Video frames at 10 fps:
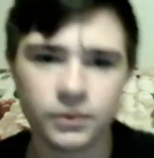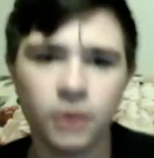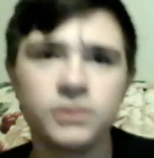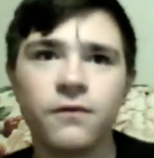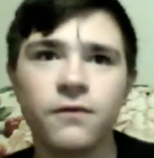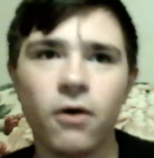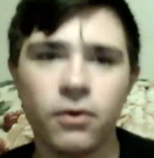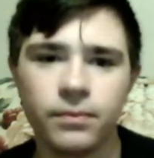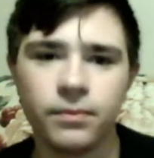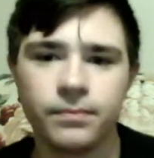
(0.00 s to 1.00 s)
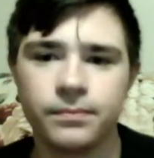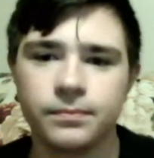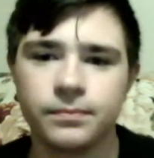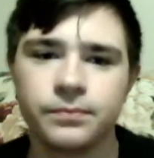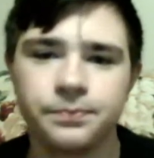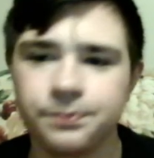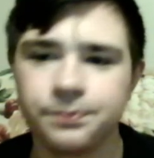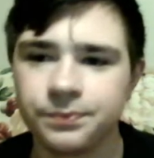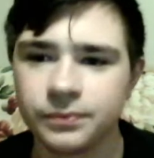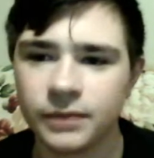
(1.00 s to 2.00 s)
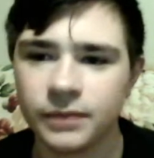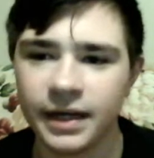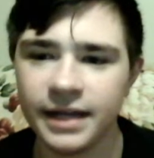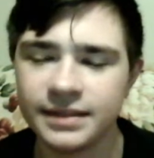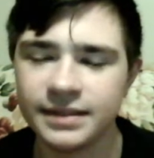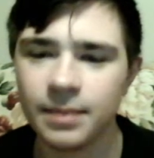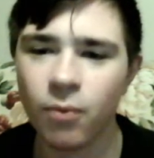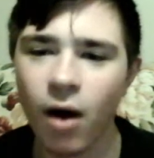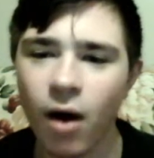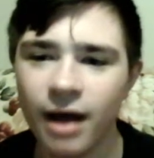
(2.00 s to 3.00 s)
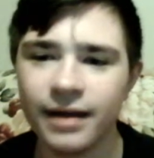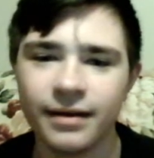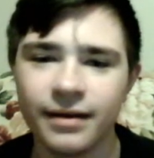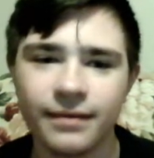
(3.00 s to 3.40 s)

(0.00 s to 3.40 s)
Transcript: Oatesfall. I can't sub Y.